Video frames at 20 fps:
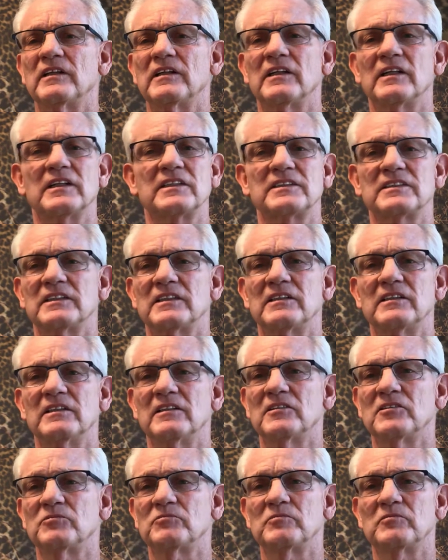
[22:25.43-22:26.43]
And I said, you
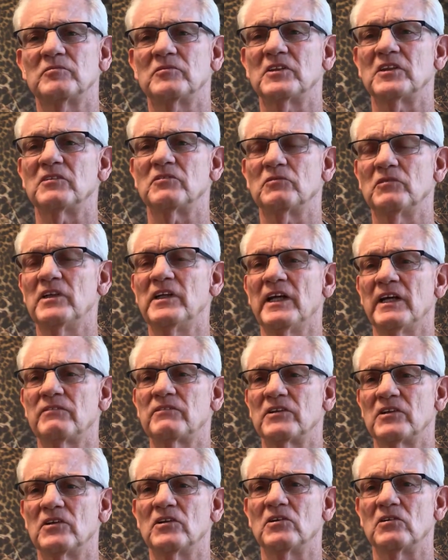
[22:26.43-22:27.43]
know what, we have
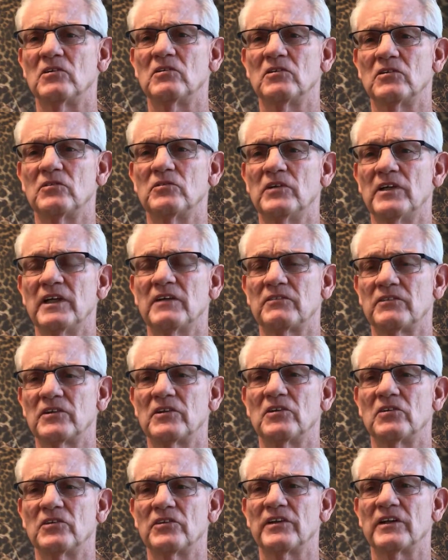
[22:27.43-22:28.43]
to go. We have to
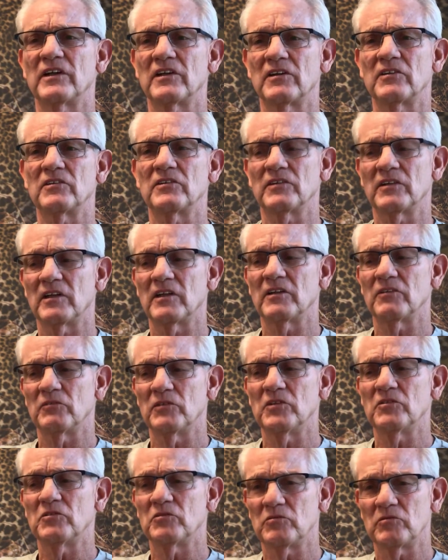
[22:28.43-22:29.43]
go there, and
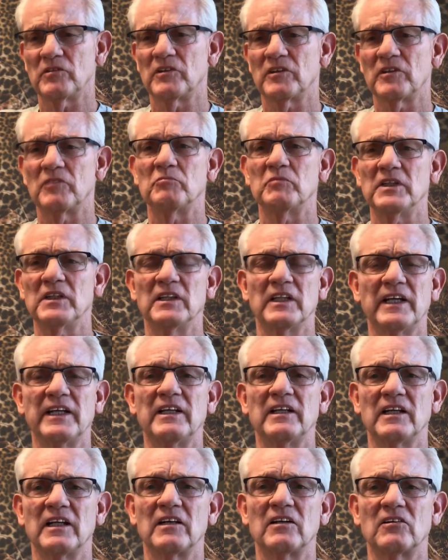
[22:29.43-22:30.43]
we can be late
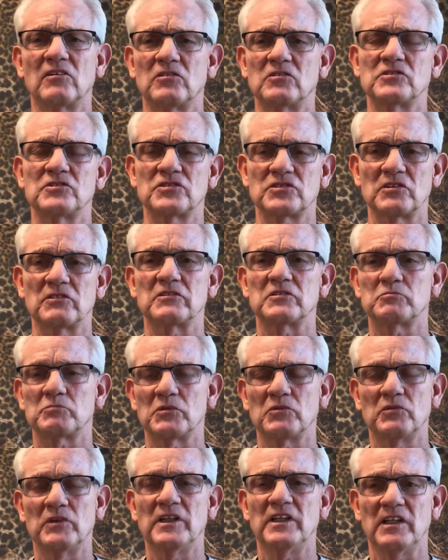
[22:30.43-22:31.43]
at our own service, but
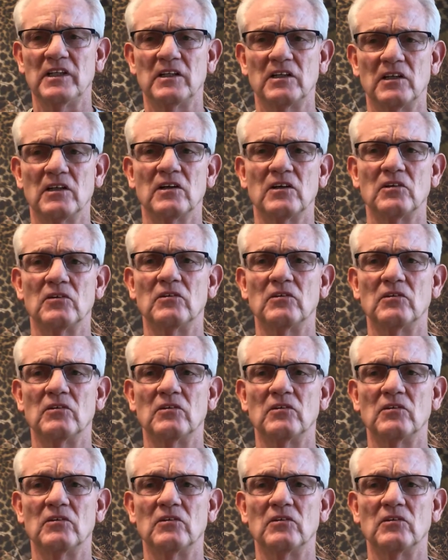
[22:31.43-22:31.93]
we need to go.